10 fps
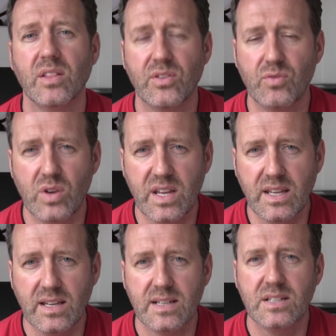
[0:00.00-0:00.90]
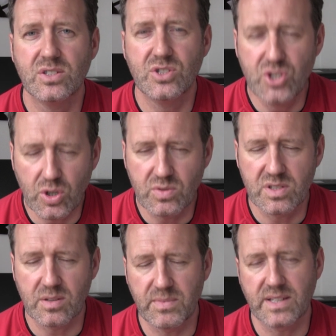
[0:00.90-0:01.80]
3, do
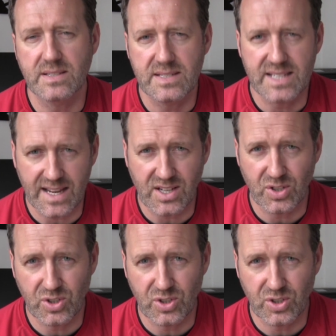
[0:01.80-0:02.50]
something to tackle